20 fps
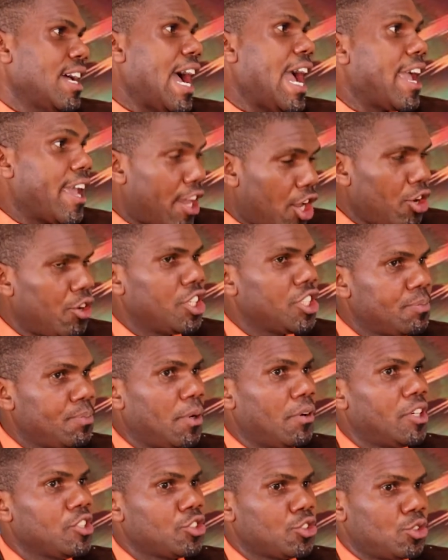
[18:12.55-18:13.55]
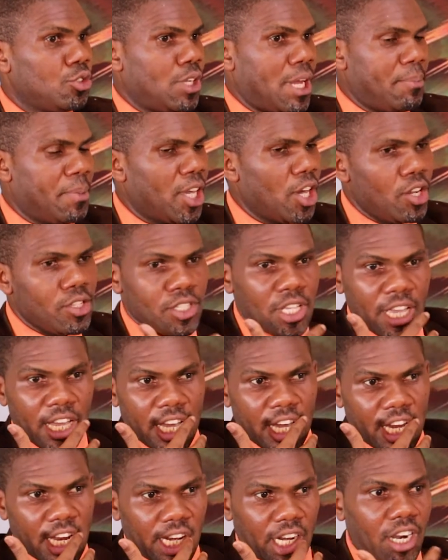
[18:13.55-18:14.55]
I encourage parents to do that because
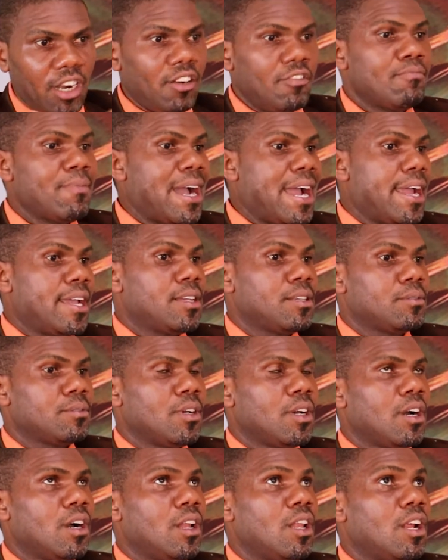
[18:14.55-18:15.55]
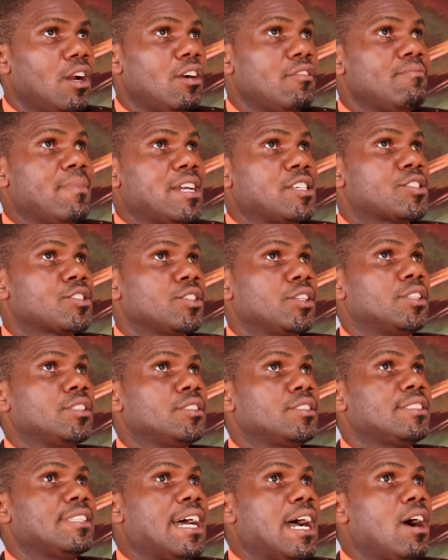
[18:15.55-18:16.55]
a lot of my
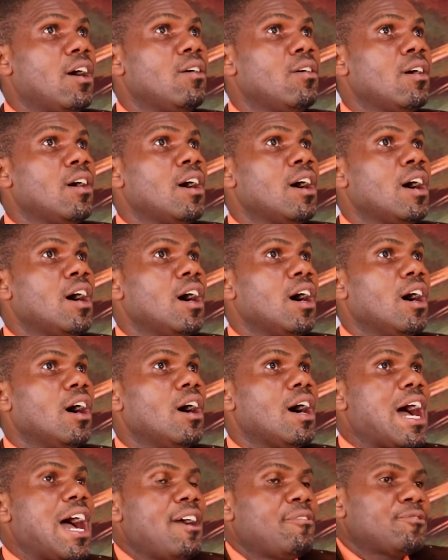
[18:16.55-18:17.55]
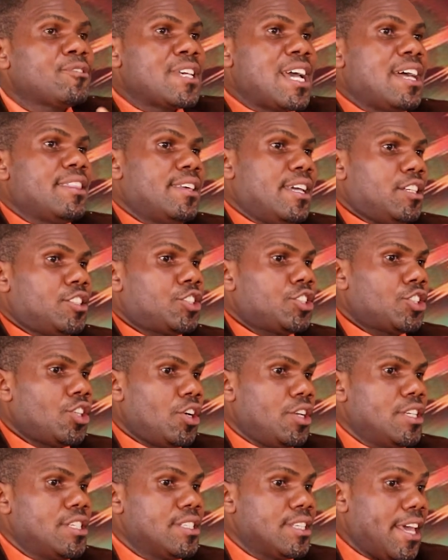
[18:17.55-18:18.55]
students now, after their
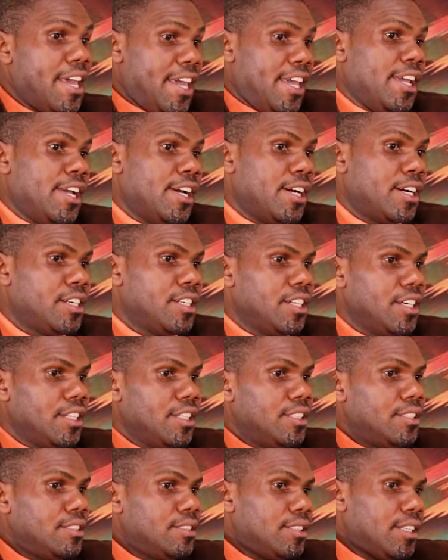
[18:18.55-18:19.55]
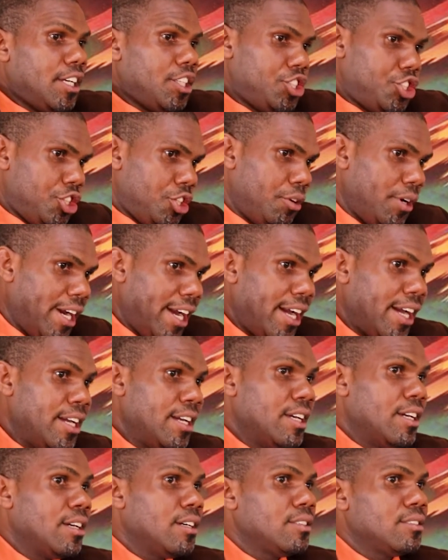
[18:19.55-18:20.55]
studies here in Nigeria,
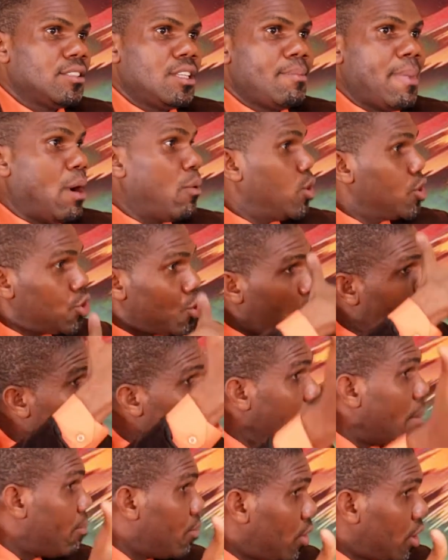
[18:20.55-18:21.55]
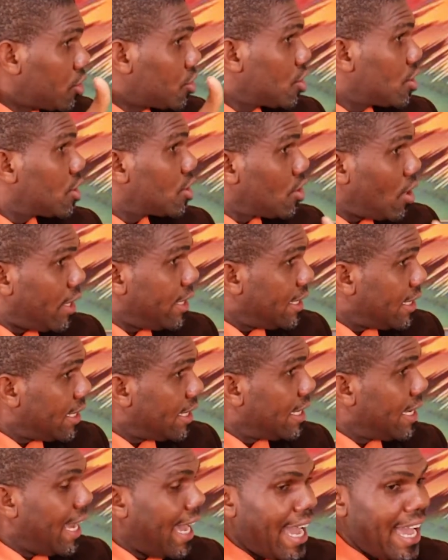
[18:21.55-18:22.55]
they might want to go abroad to study,
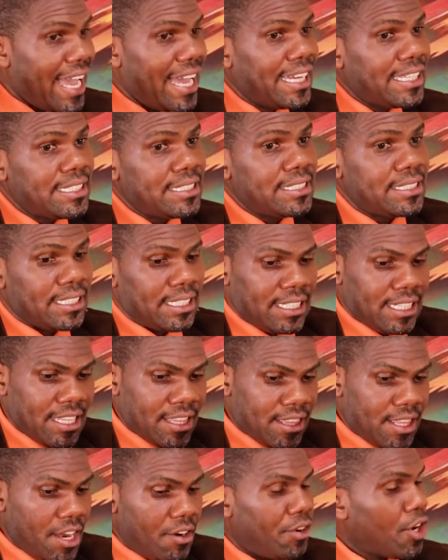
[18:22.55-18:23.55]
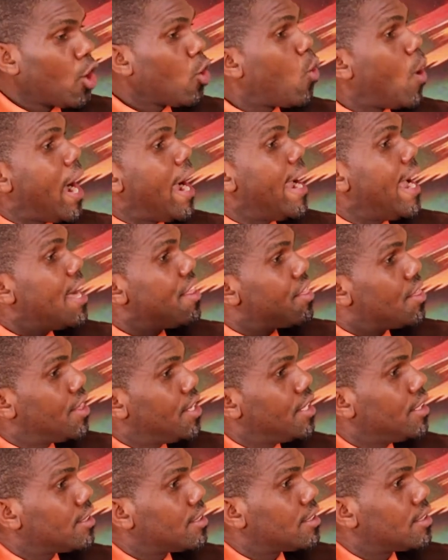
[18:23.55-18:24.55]
and they require
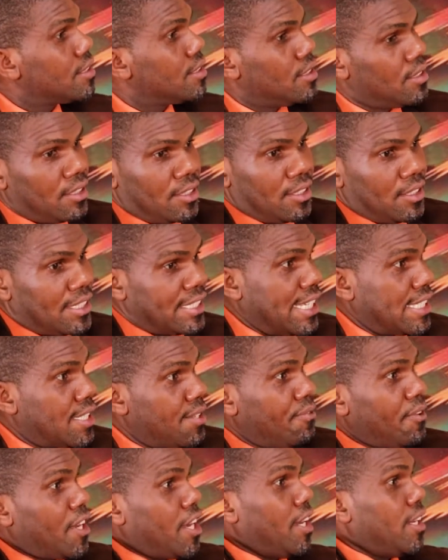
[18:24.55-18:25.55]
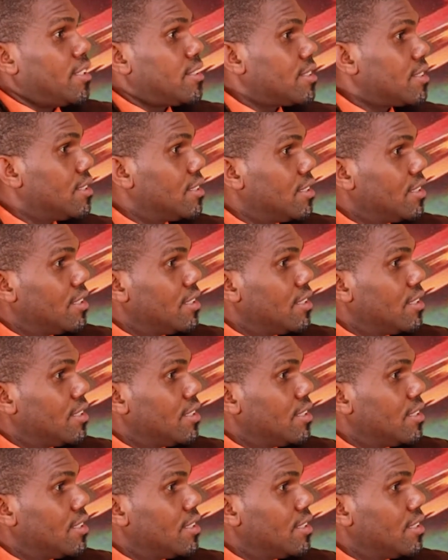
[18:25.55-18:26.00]
this certificate.